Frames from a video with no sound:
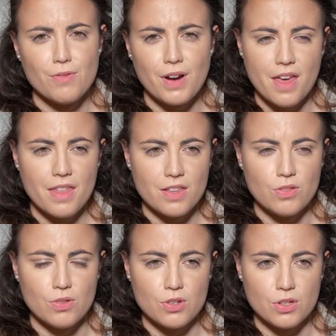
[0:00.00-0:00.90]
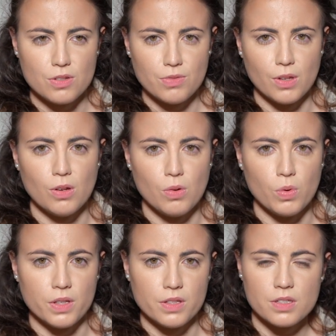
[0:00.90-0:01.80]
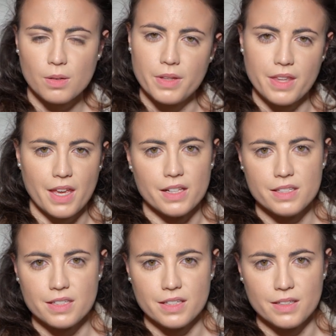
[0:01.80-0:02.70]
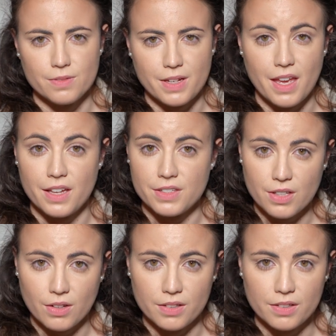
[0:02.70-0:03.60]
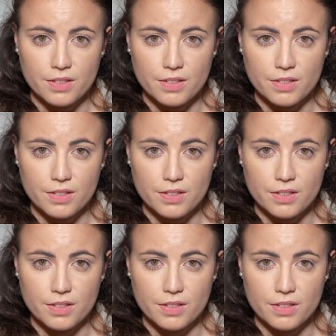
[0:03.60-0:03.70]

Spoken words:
rather than to just follow what somebody else already has done.